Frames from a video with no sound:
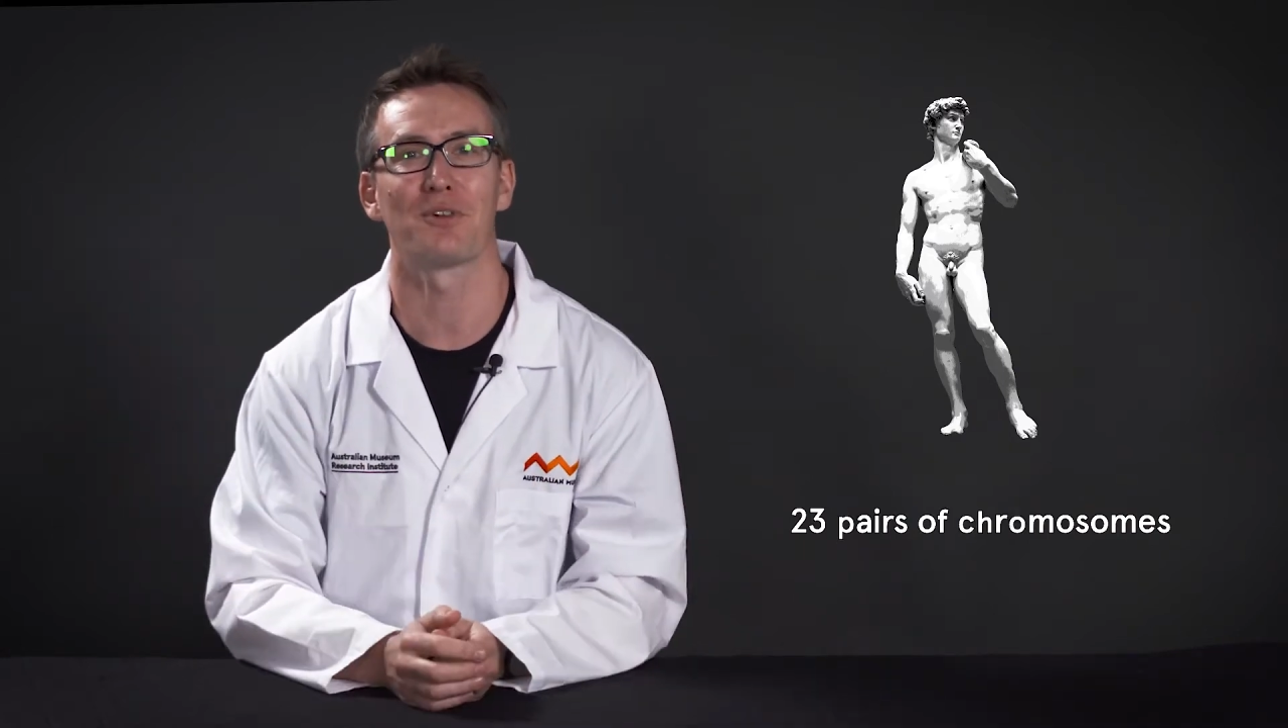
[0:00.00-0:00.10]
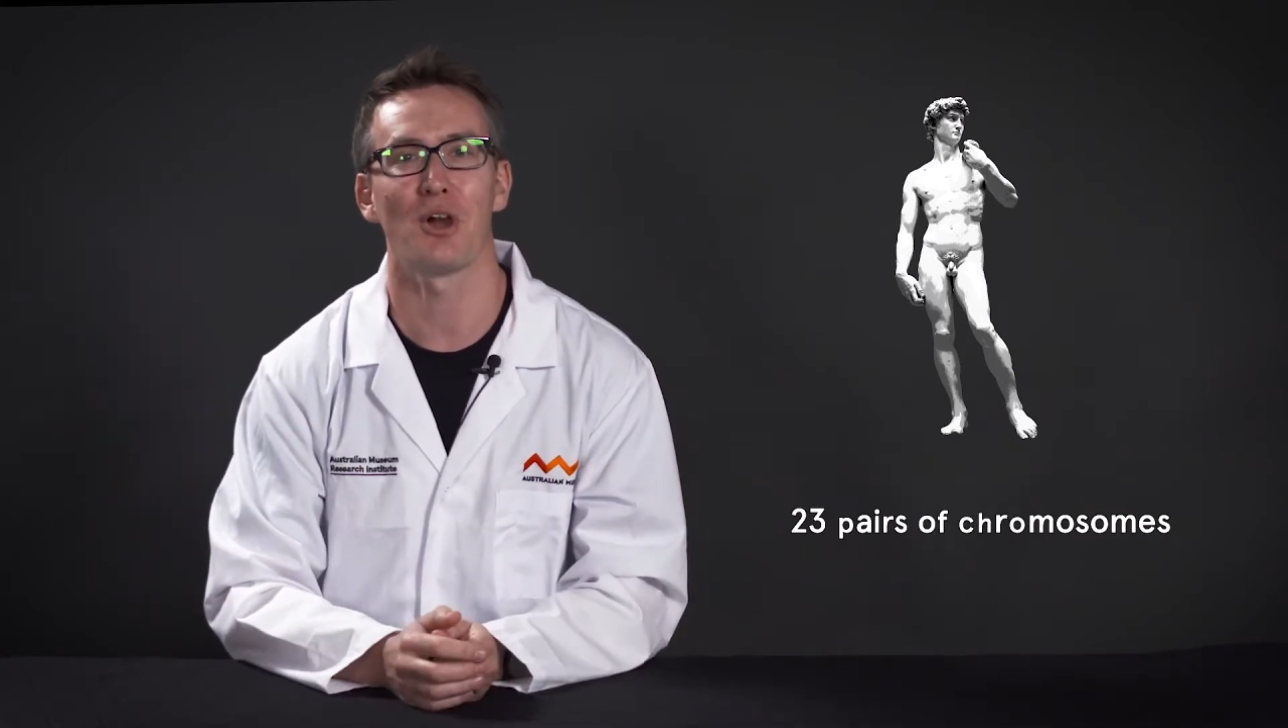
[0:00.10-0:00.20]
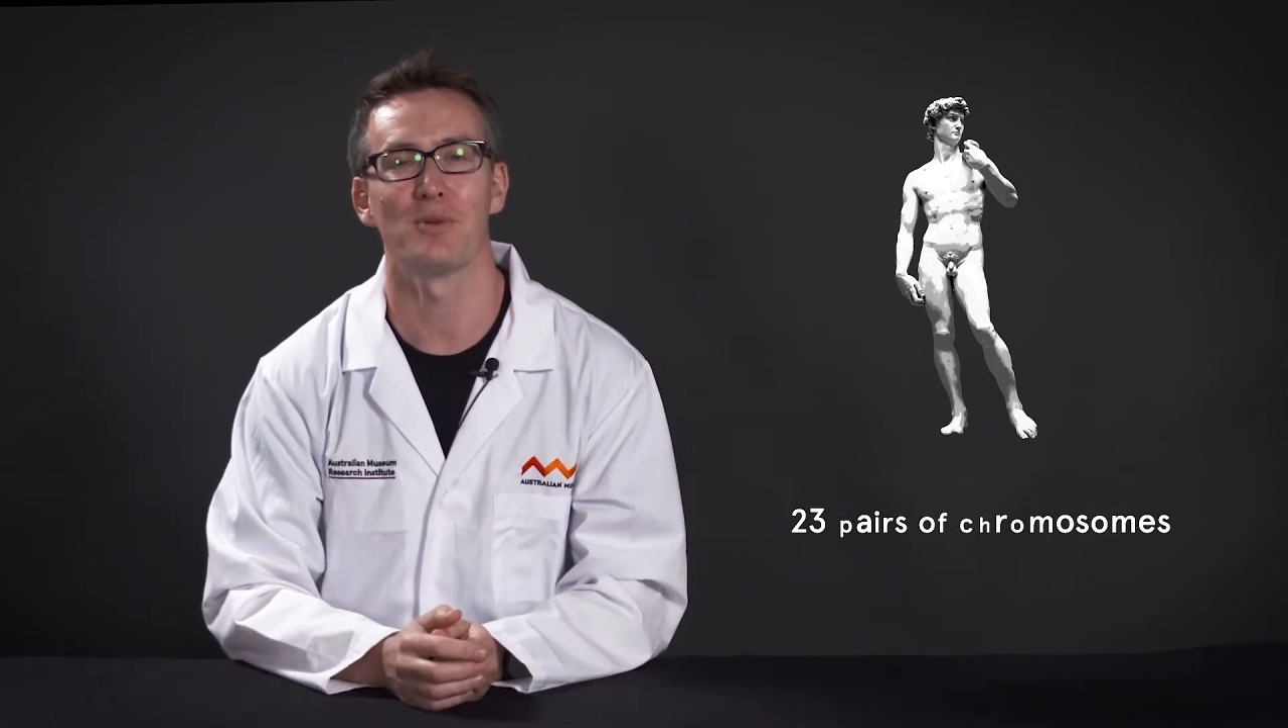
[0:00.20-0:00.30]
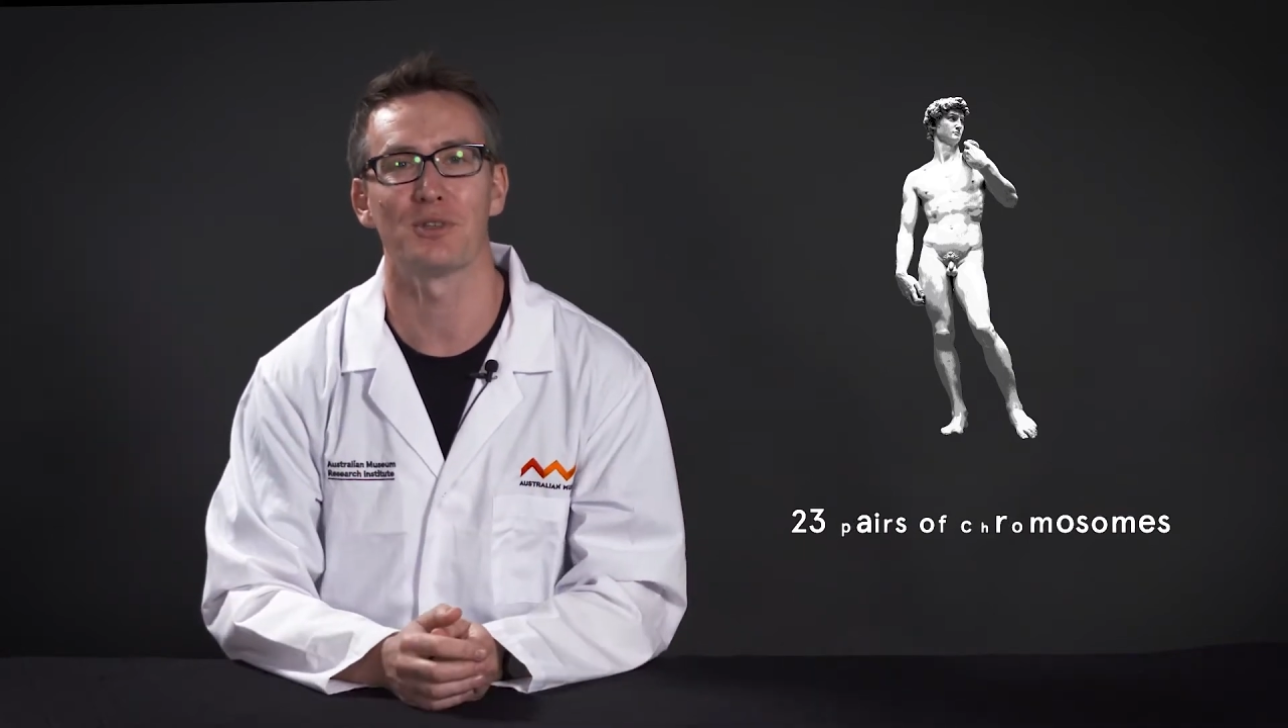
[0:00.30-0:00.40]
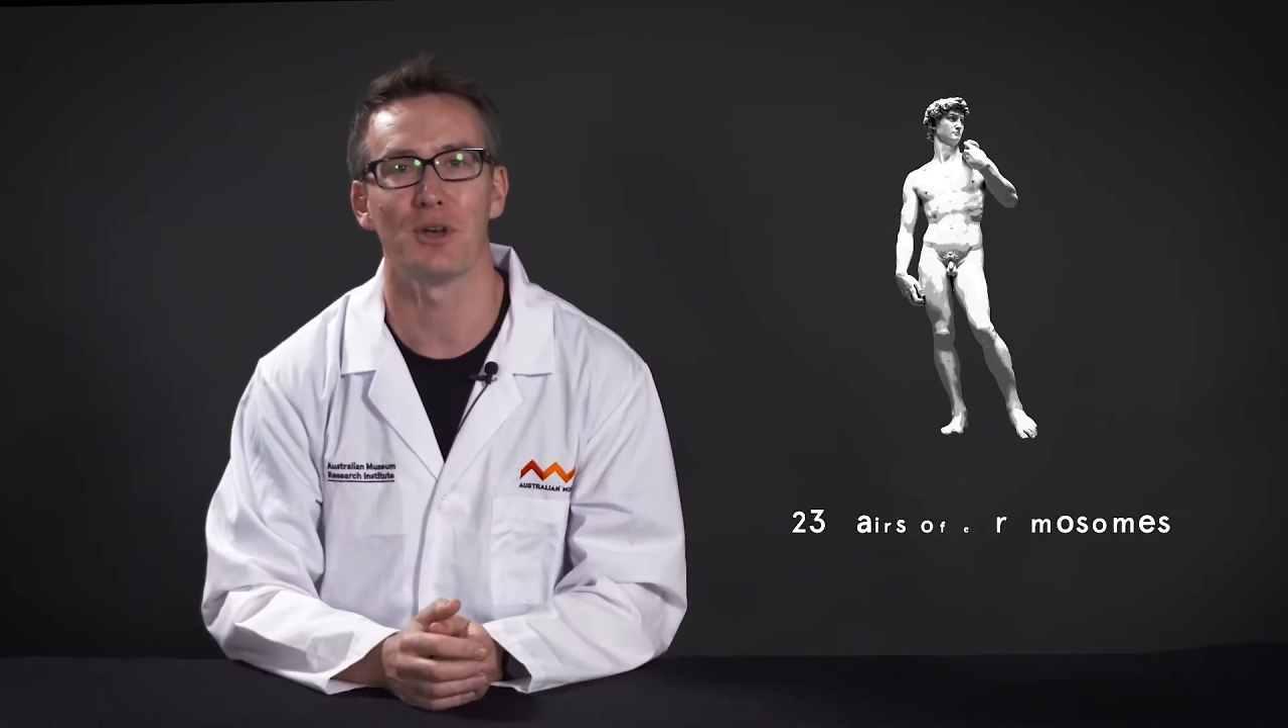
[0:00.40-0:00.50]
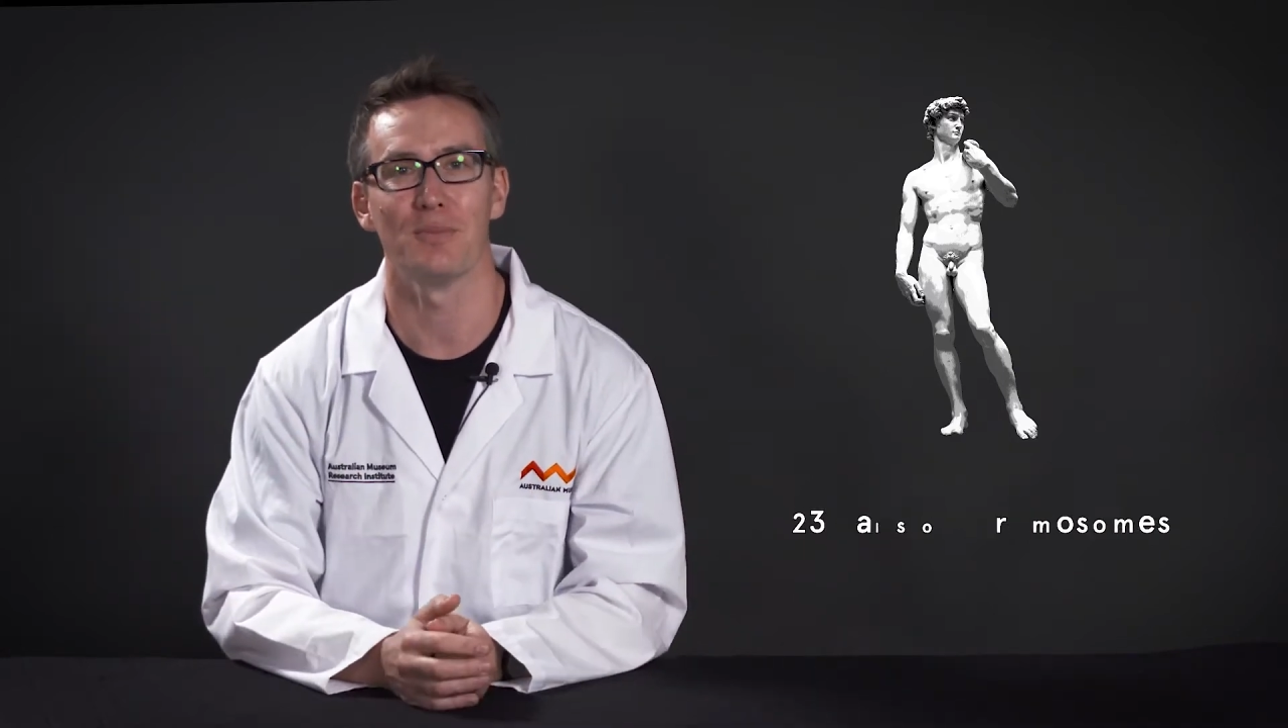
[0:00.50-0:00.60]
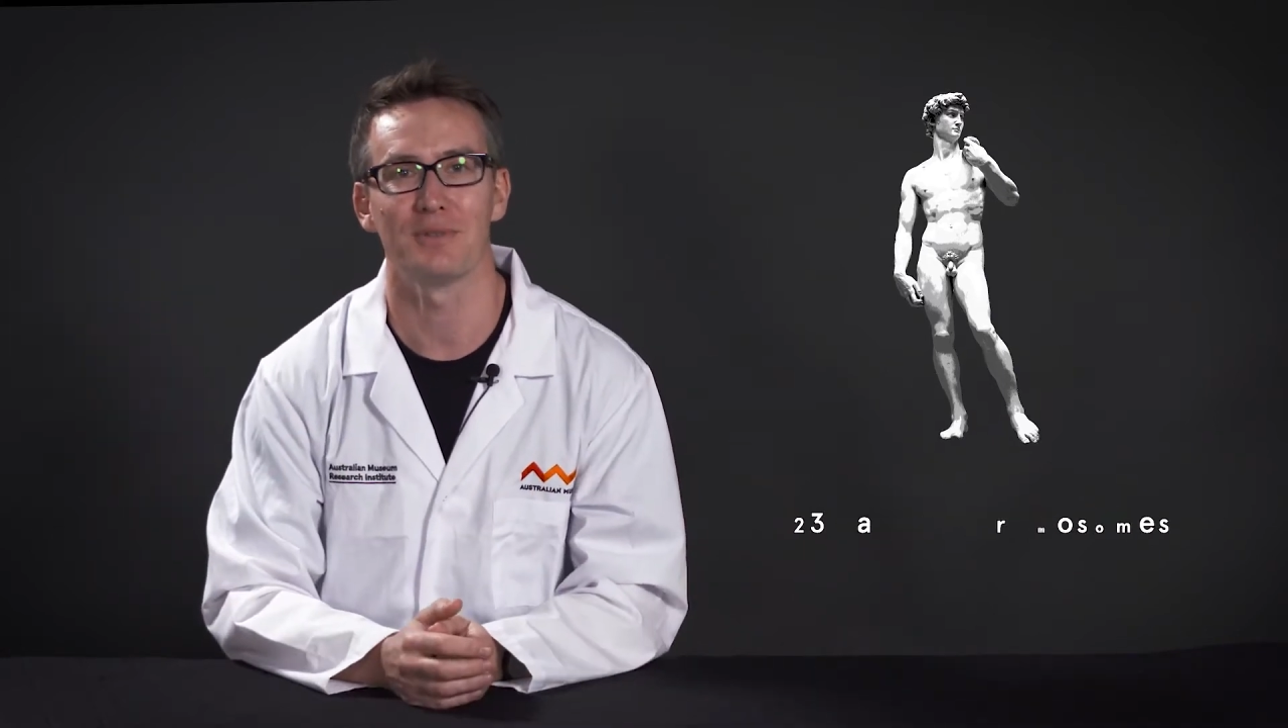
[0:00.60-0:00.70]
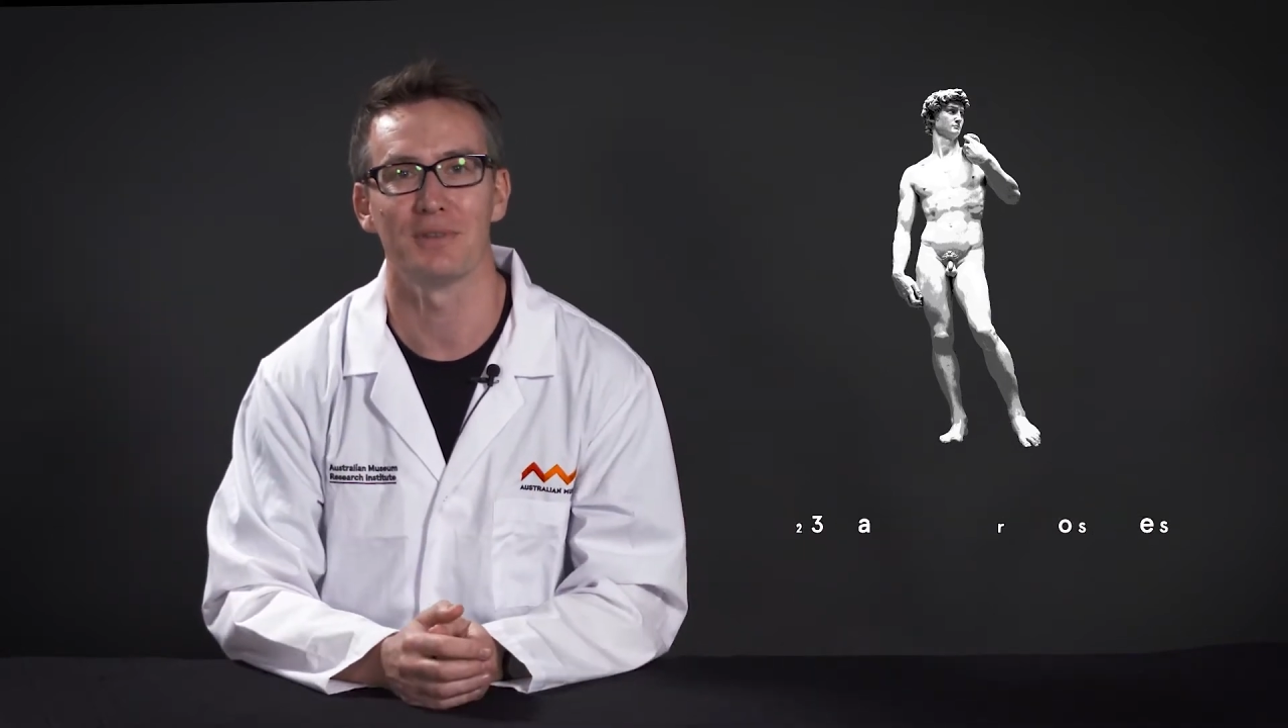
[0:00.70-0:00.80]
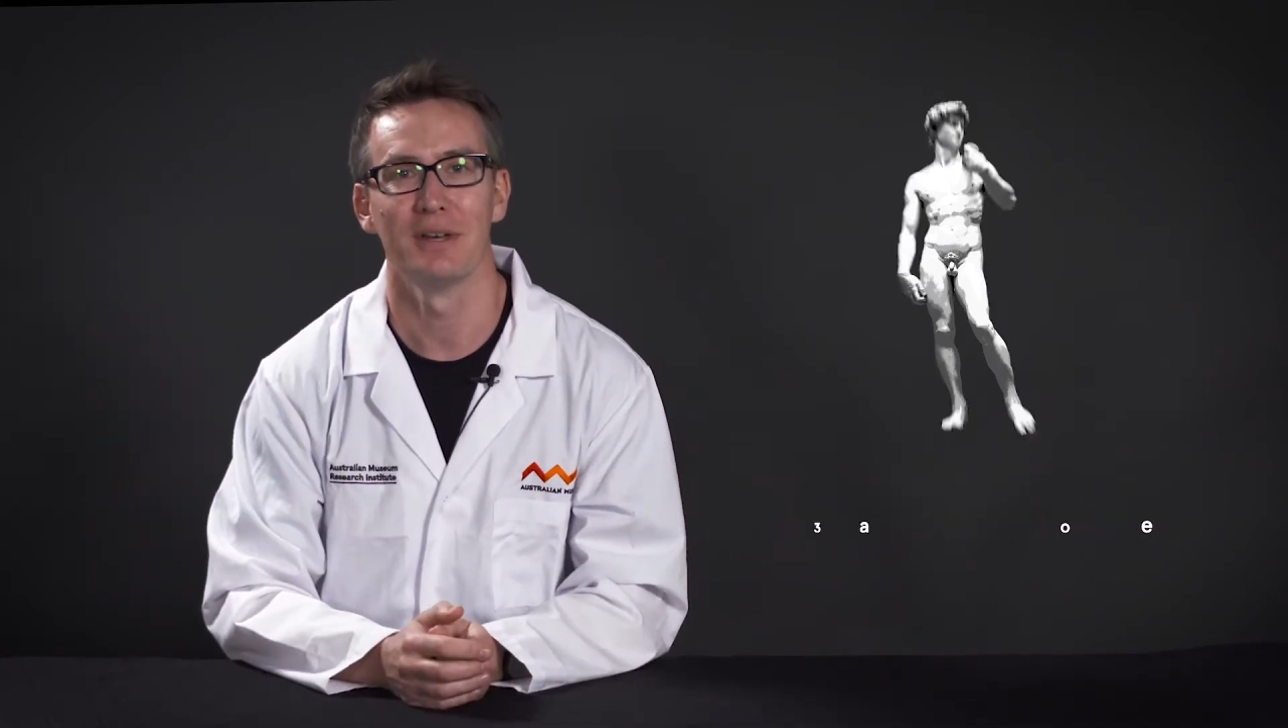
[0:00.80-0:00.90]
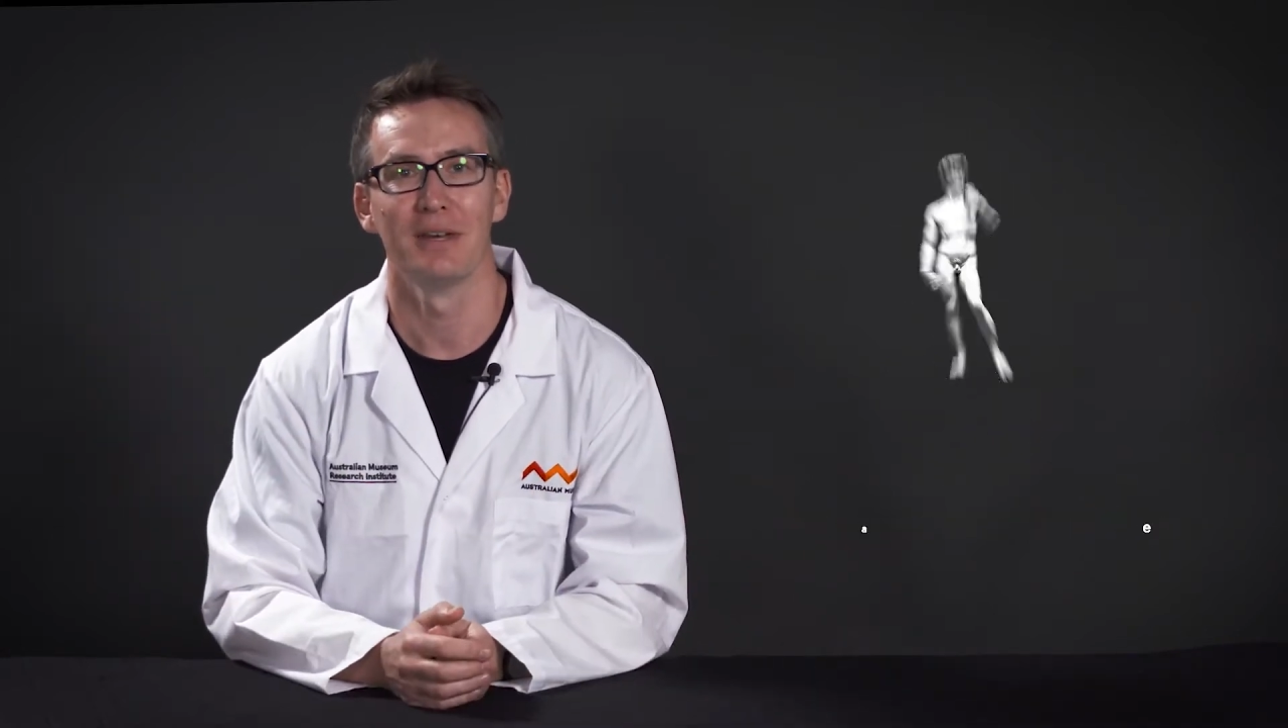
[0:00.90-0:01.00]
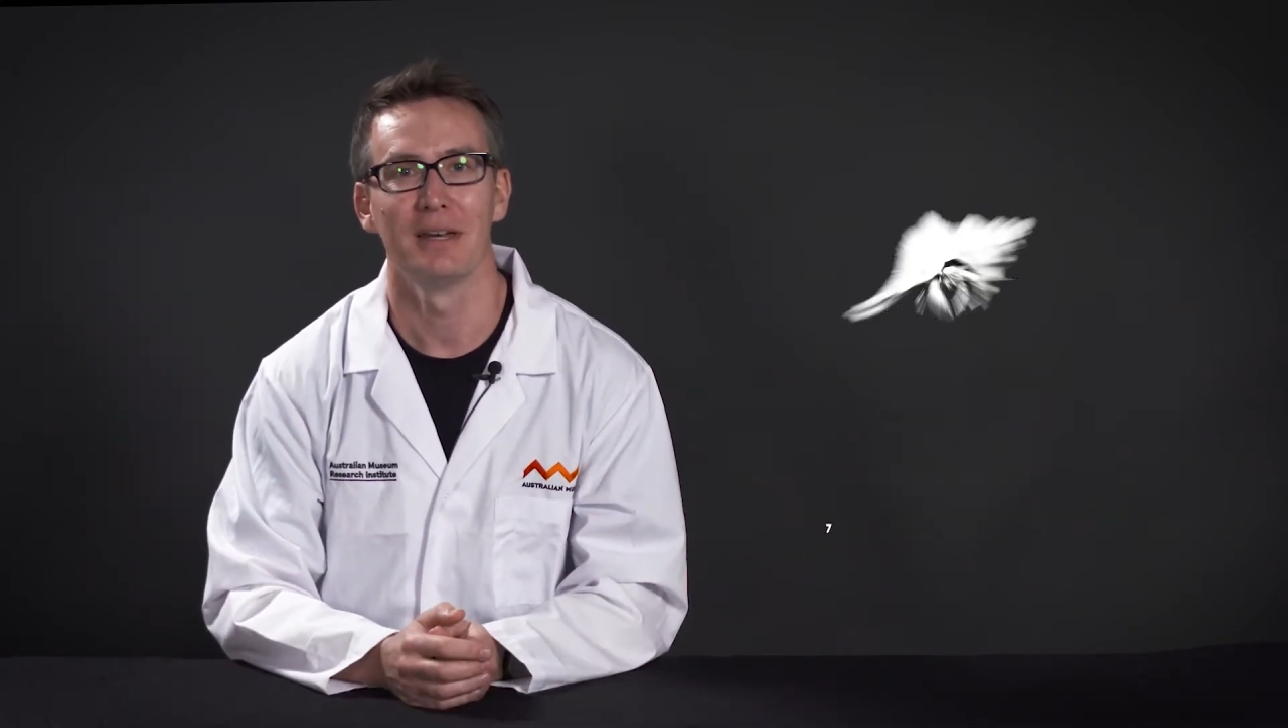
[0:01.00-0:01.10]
chromosomes.